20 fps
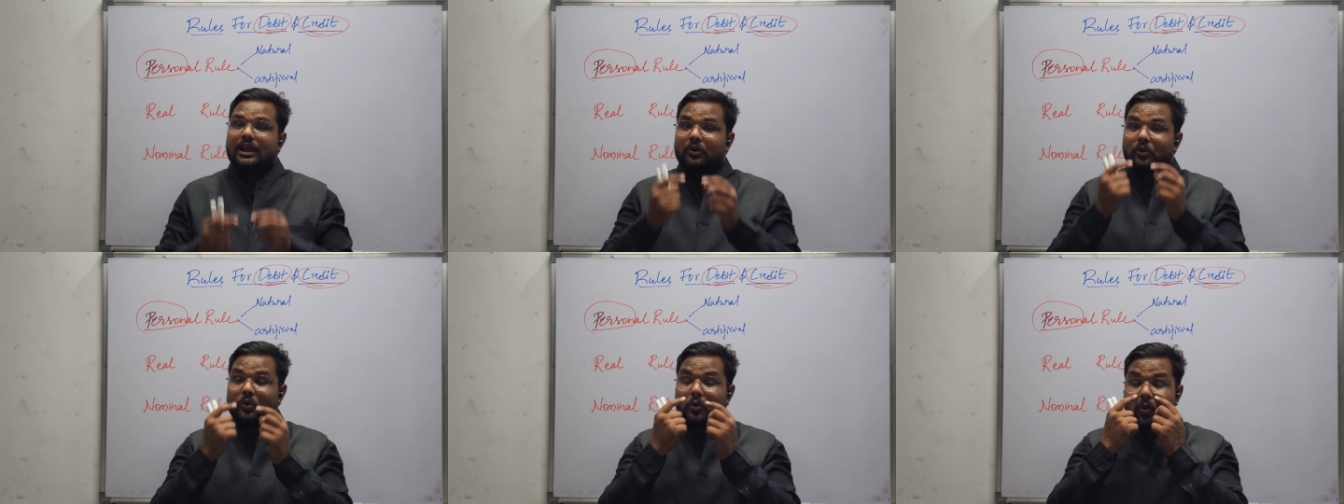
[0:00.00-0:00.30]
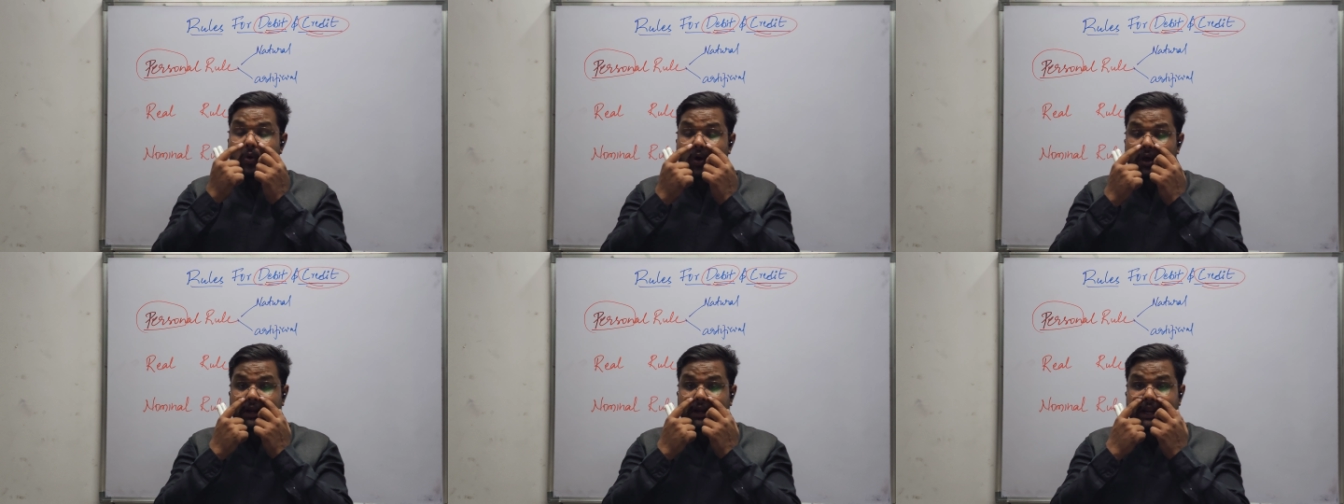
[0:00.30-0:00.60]
Now
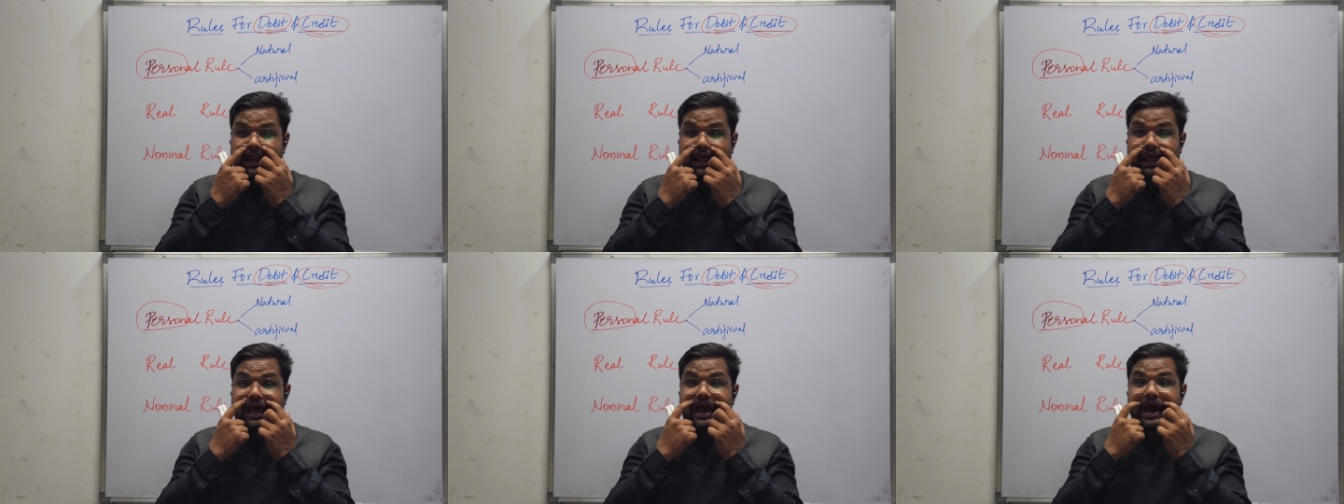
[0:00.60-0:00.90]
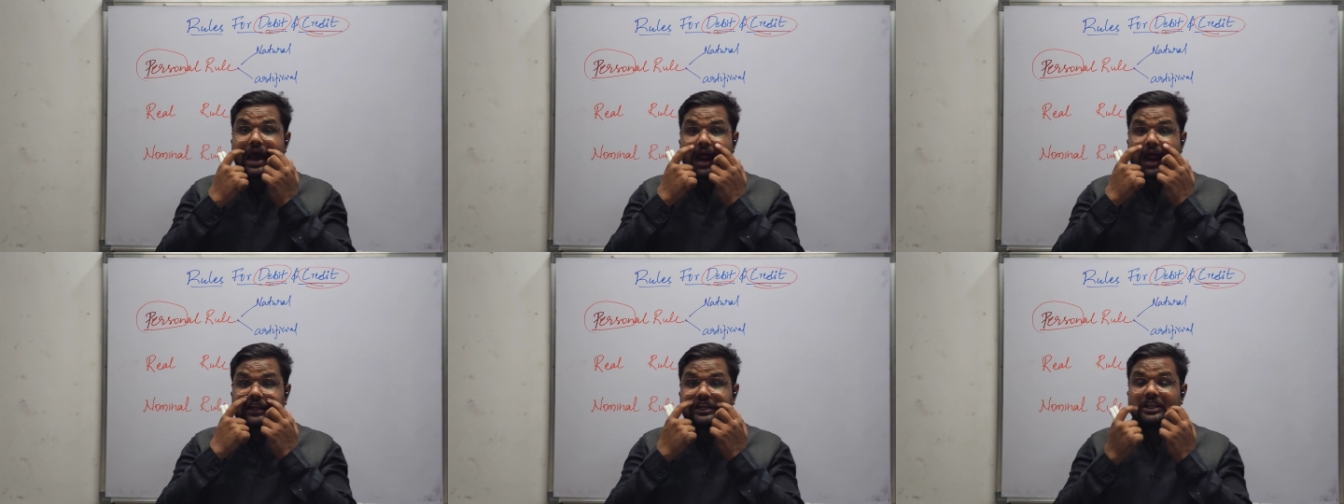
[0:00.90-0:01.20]
who are
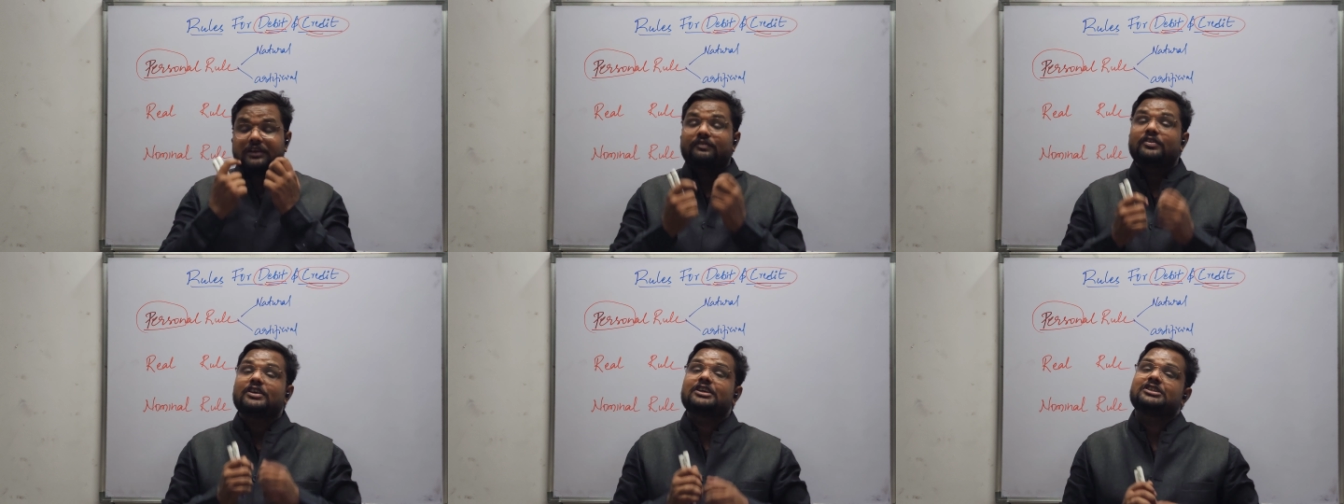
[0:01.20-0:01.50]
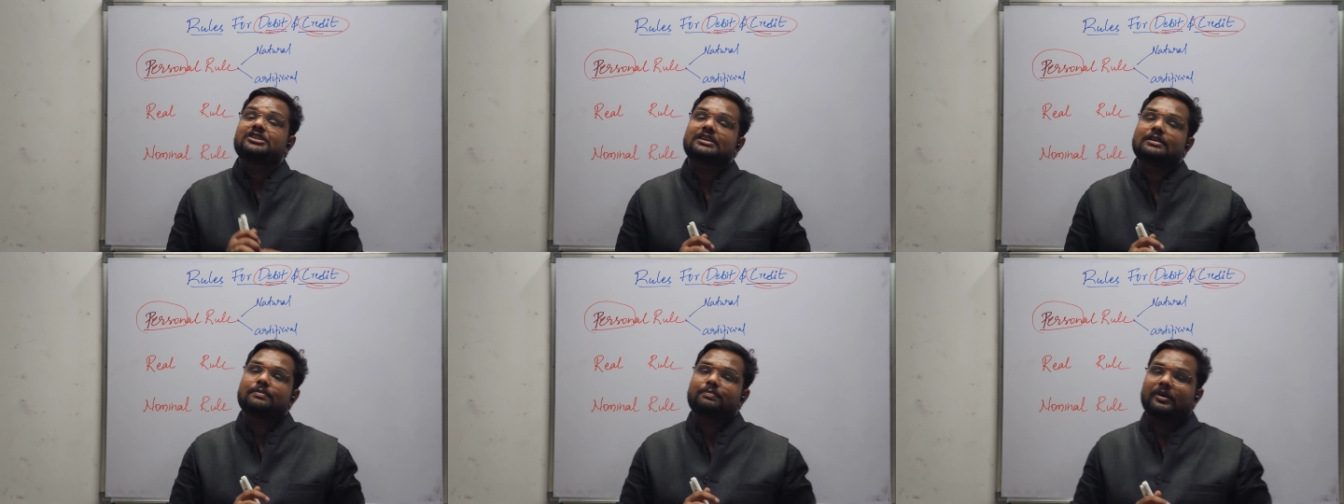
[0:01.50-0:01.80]

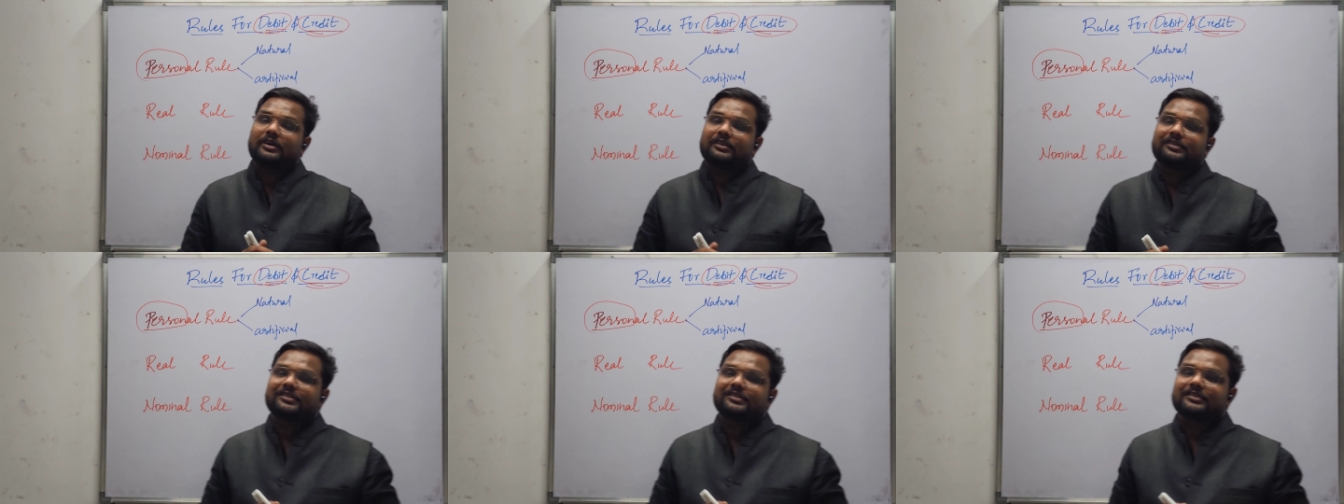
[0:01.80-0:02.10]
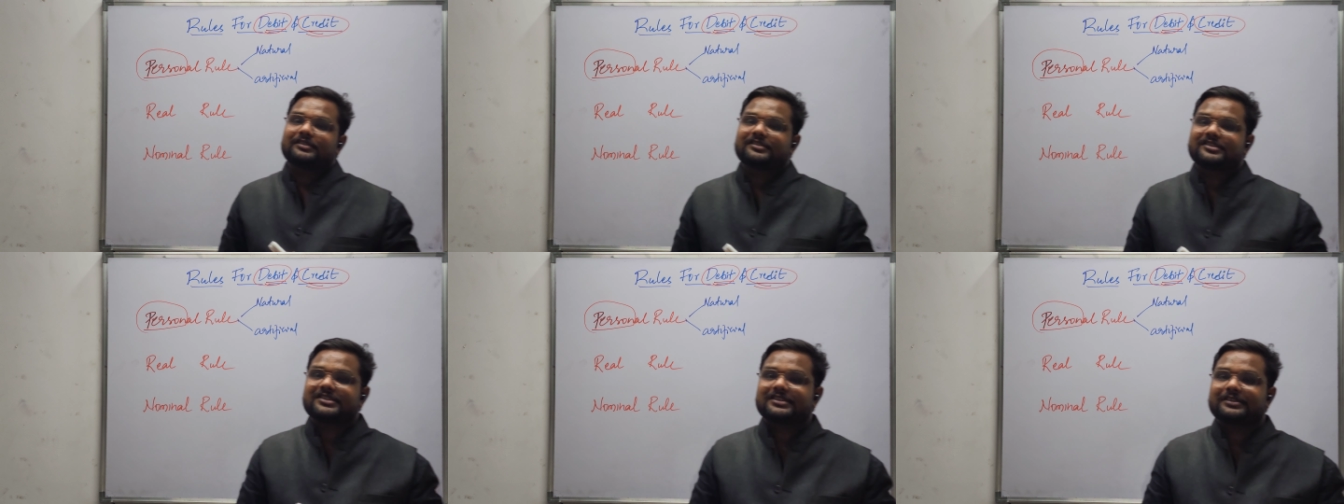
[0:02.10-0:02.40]
artificial
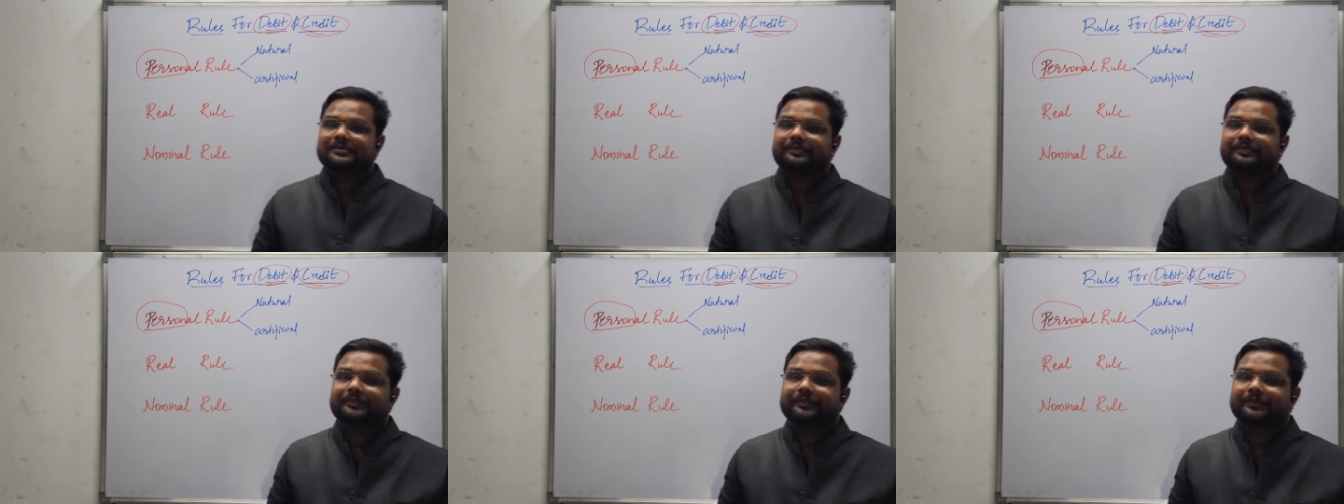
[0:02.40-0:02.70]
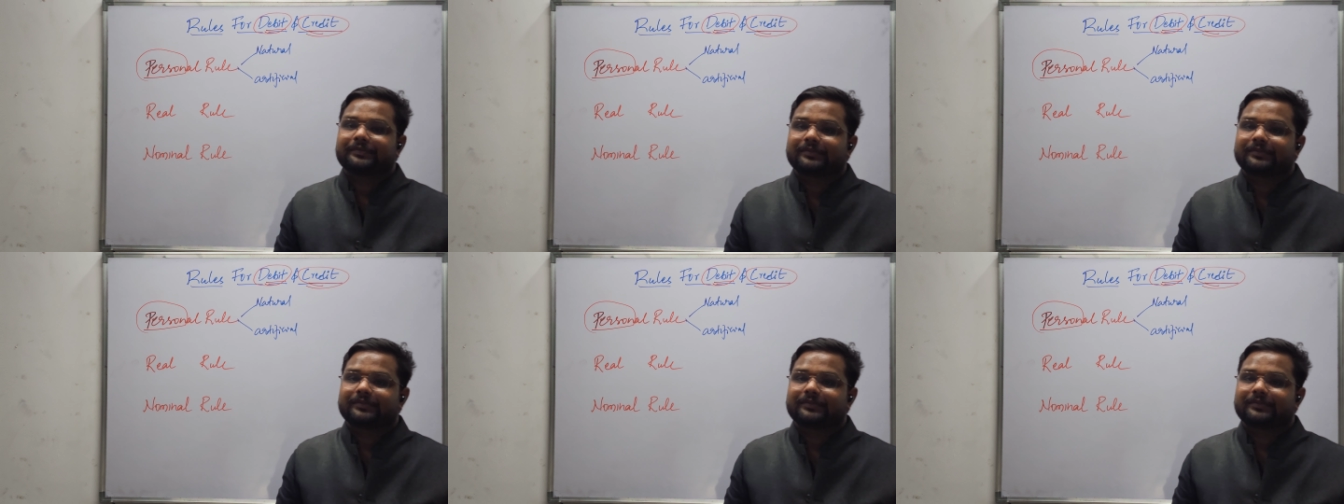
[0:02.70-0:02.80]
persons?